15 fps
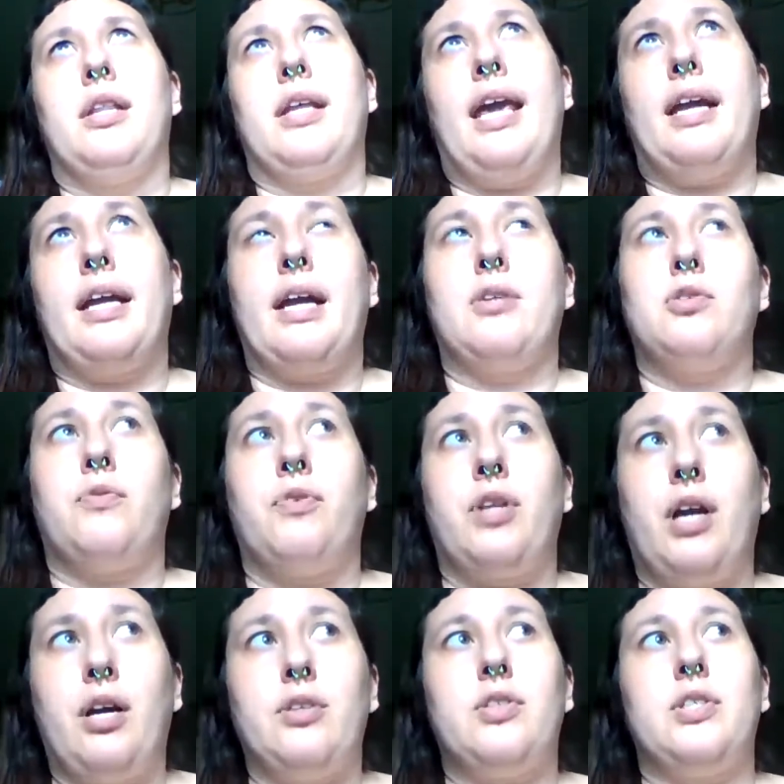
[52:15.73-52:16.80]
the Canada Council for
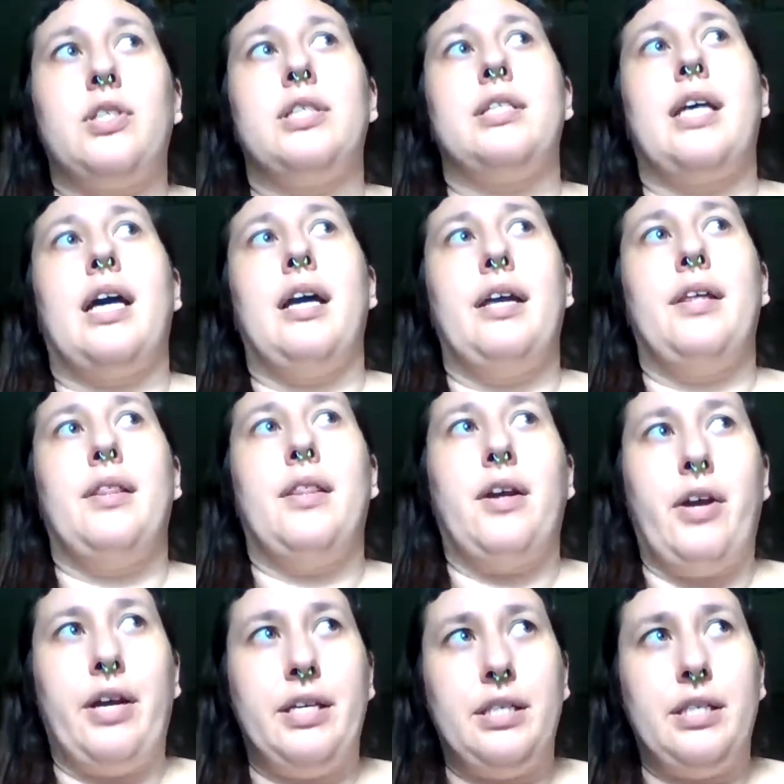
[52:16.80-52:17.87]
the Arts is that in
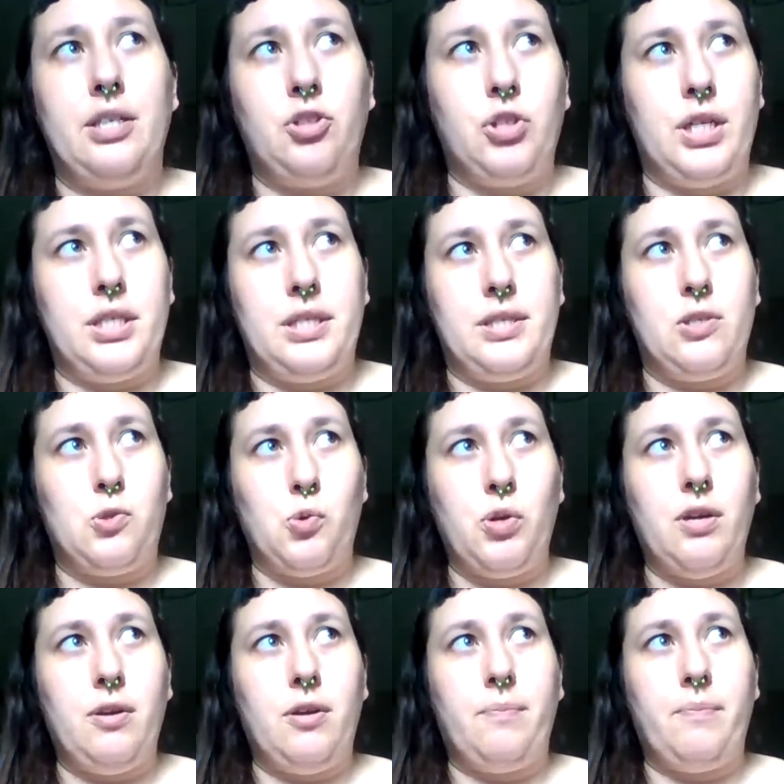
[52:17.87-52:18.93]
their Indigenous
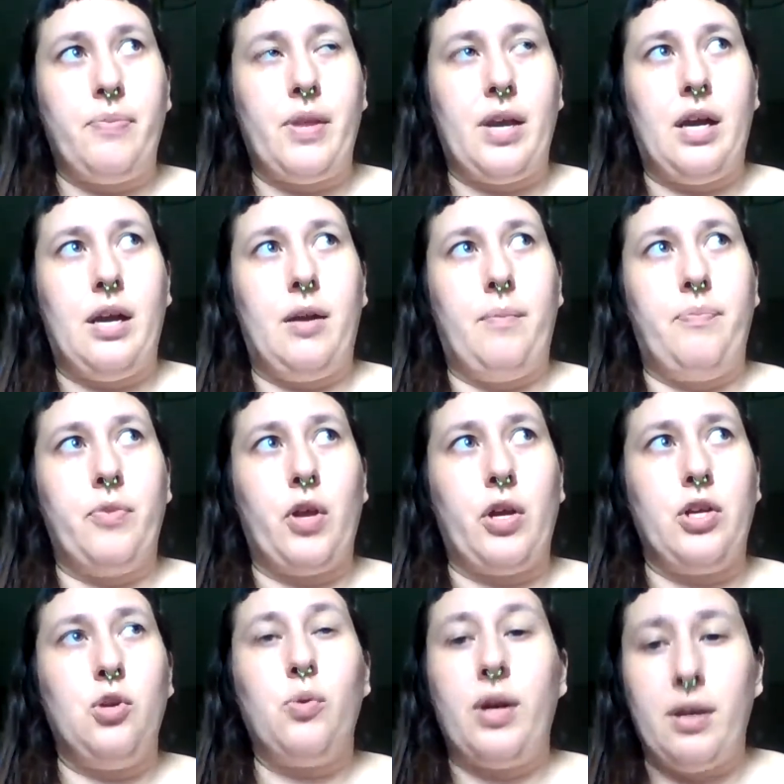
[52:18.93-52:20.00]
stream, um,
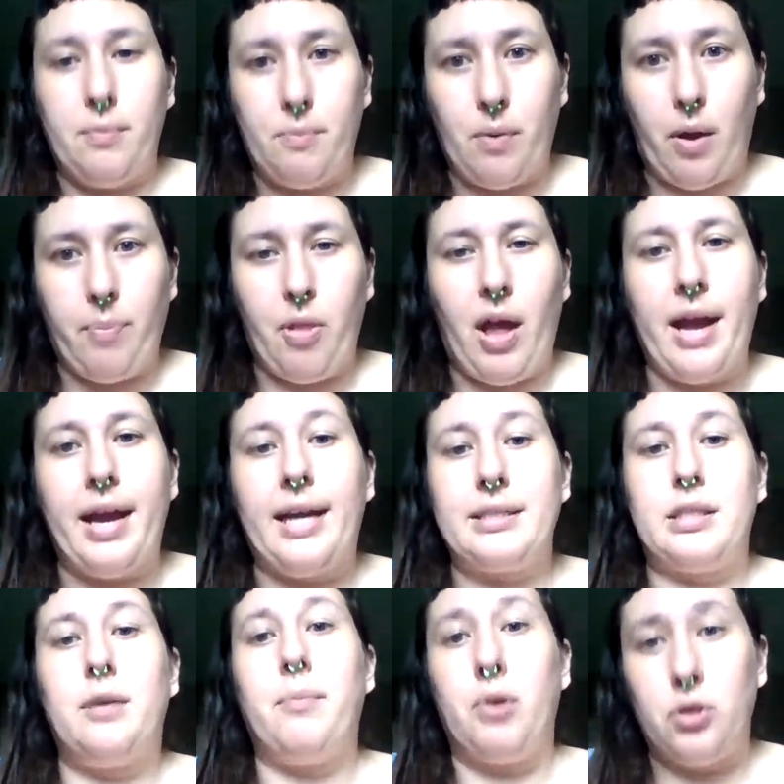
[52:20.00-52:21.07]
you can apply
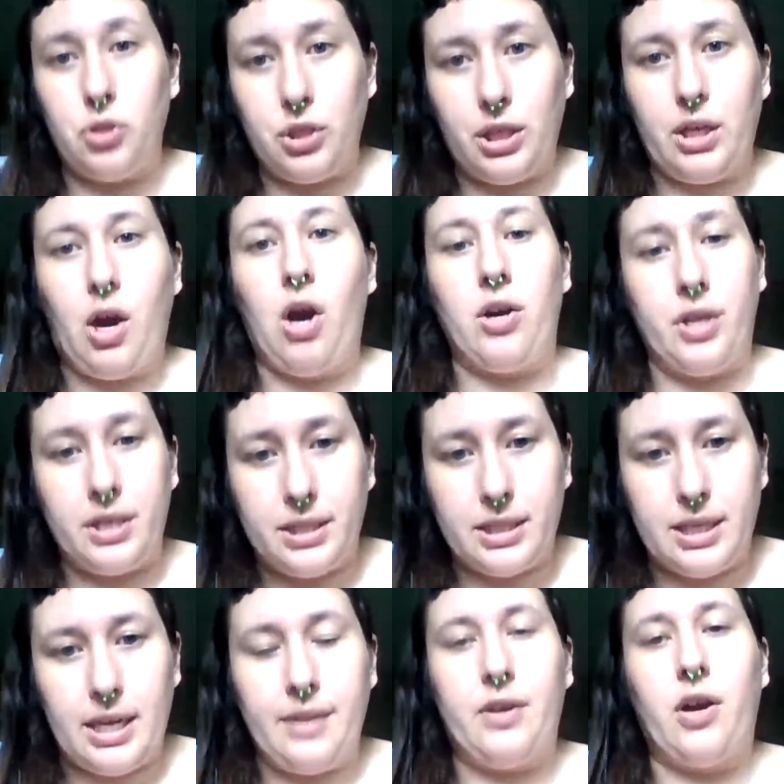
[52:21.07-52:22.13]
as an emerging
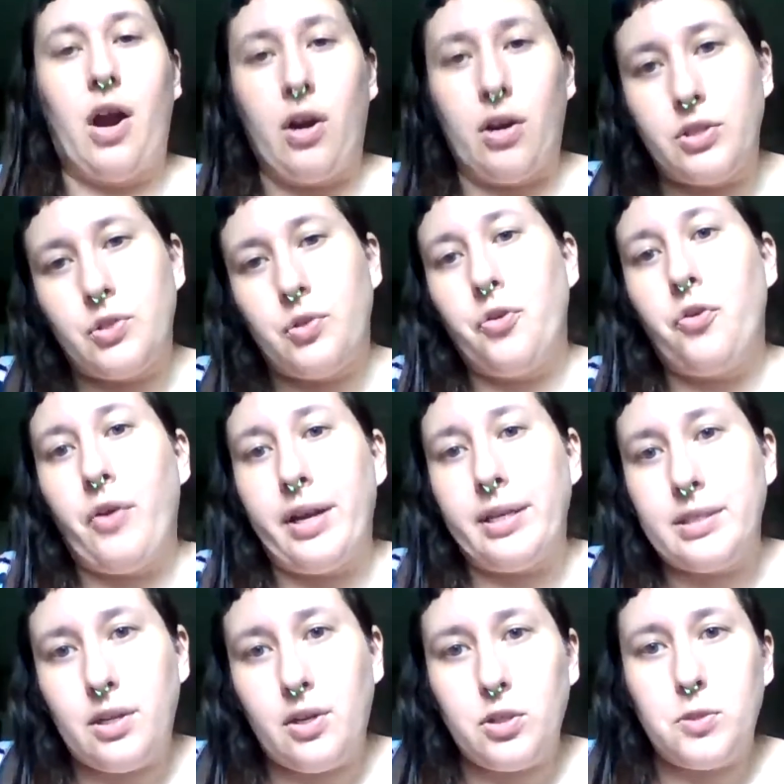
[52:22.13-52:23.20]
artist, and there are certain
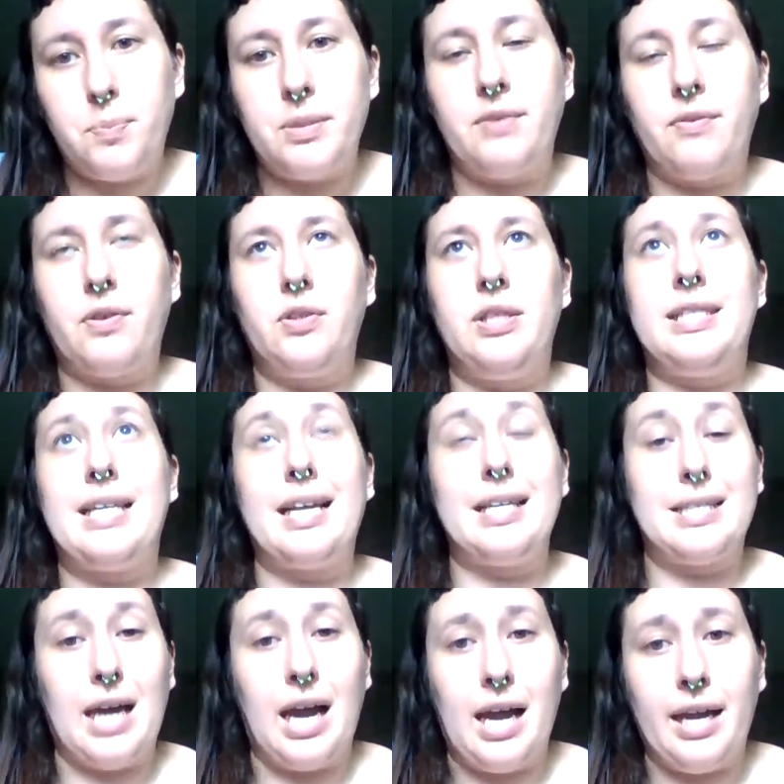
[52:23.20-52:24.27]
grants that are specifically set
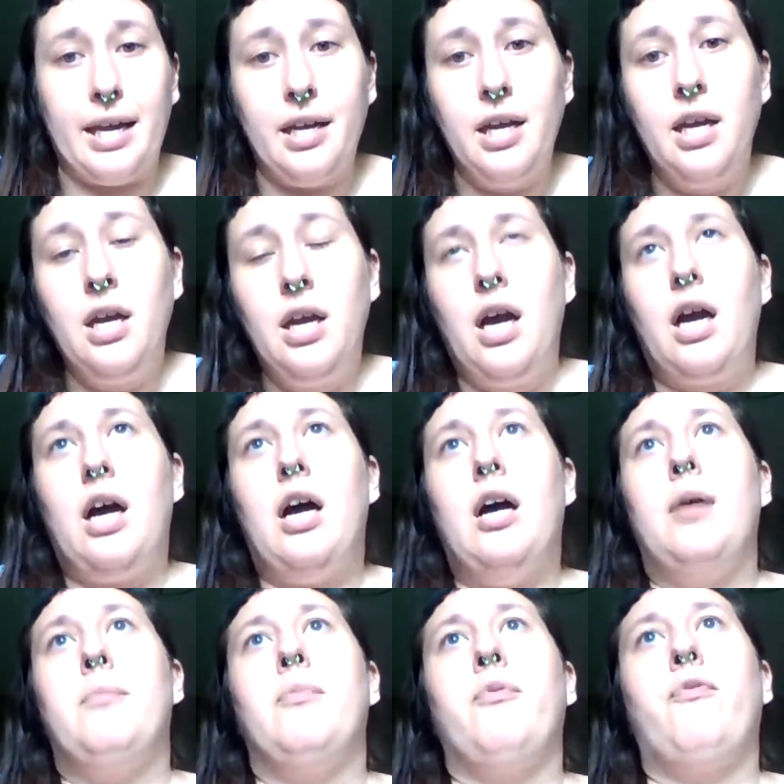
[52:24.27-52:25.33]
aside
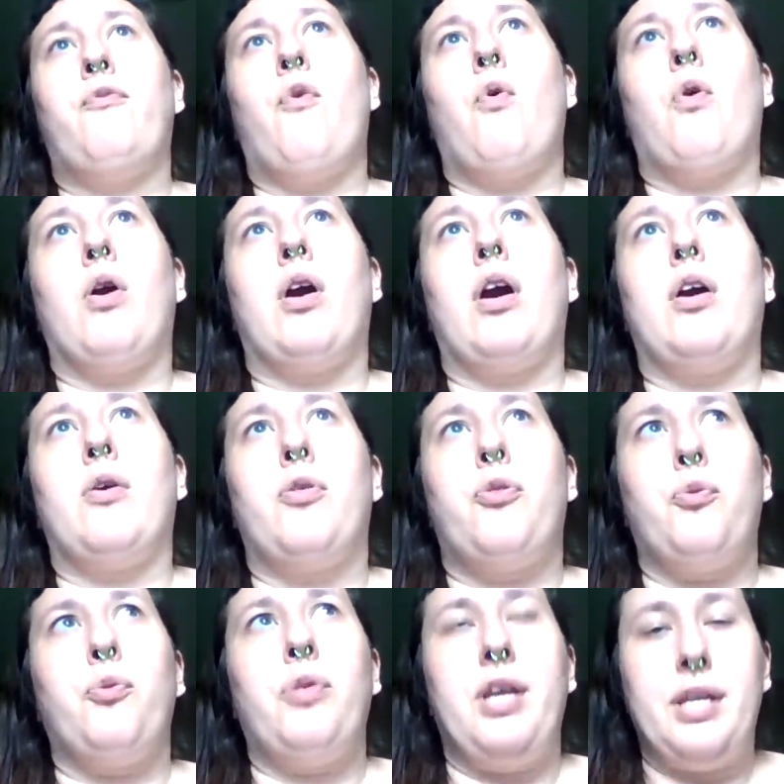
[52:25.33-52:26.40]
um, for
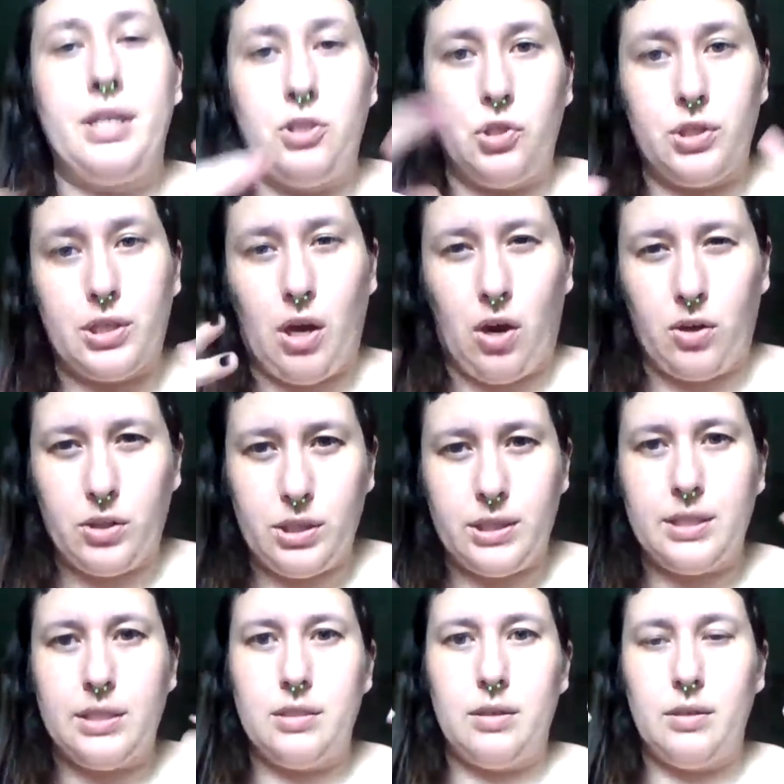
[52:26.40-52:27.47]
through the Indigenous
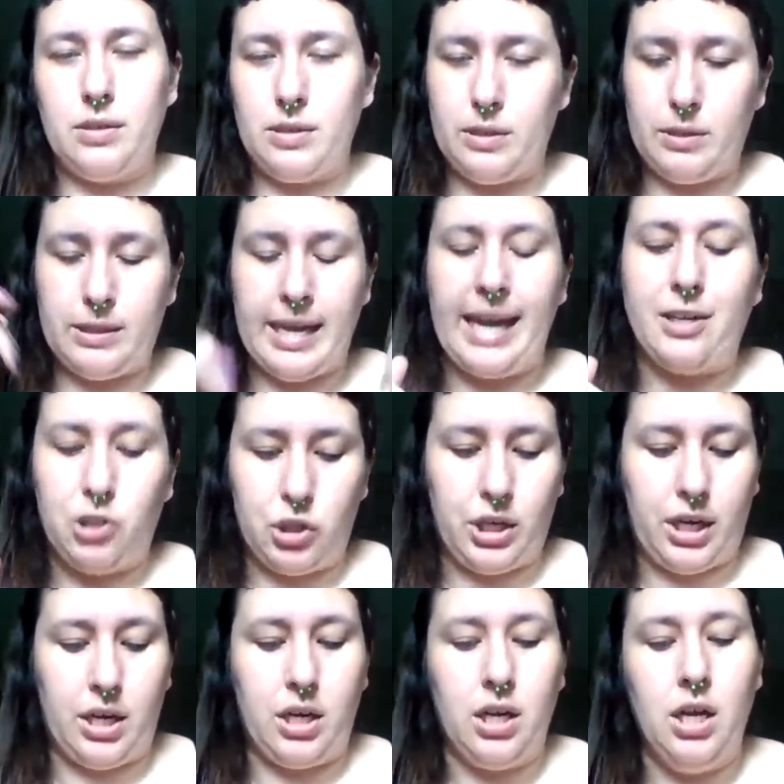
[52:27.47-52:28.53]
arts
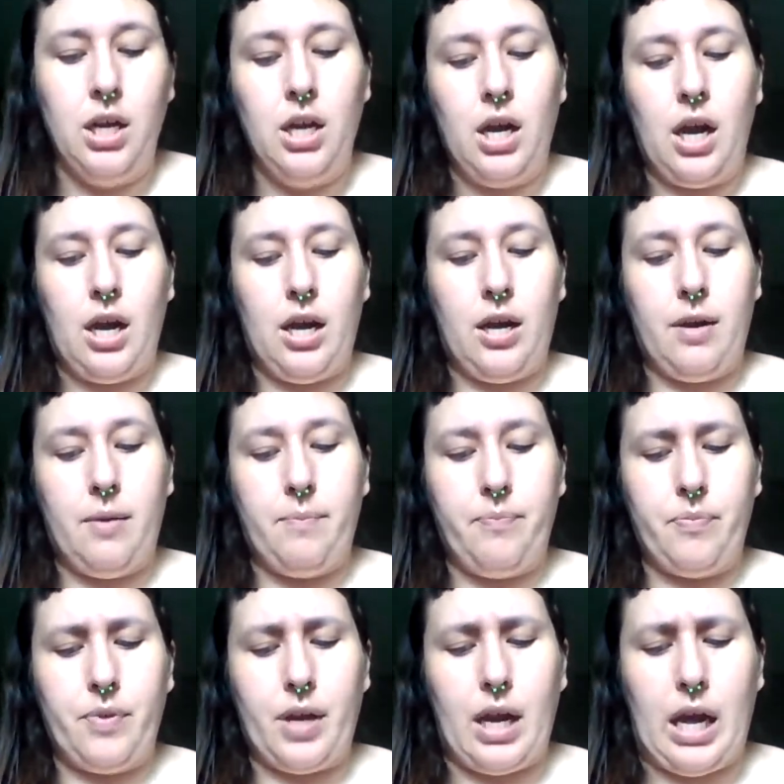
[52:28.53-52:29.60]
section
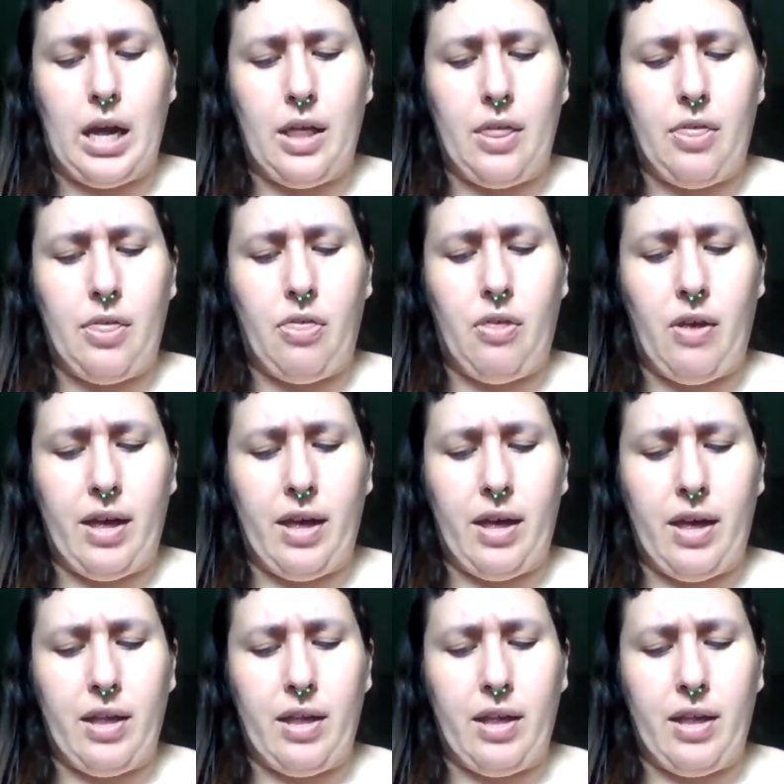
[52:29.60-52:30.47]
um, uh, that